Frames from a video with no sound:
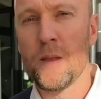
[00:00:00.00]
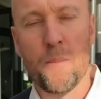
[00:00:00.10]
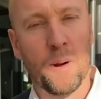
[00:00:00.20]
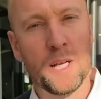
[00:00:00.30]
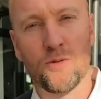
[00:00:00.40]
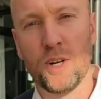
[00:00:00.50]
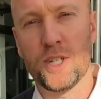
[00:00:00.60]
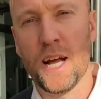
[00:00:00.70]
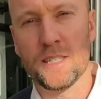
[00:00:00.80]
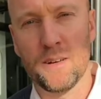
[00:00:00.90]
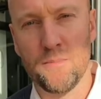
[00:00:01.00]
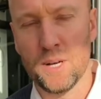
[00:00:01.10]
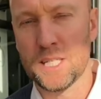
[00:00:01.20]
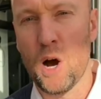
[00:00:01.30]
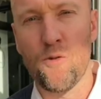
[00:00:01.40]
please reach out to
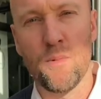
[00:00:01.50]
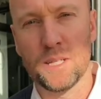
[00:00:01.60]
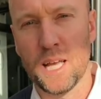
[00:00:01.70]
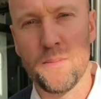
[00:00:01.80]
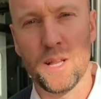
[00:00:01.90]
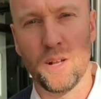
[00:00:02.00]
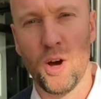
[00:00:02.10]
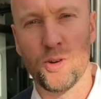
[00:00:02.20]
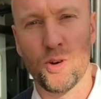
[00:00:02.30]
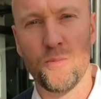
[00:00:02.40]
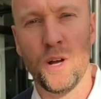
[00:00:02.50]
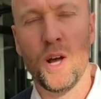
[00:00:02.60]
myself or my team at the Loan Room.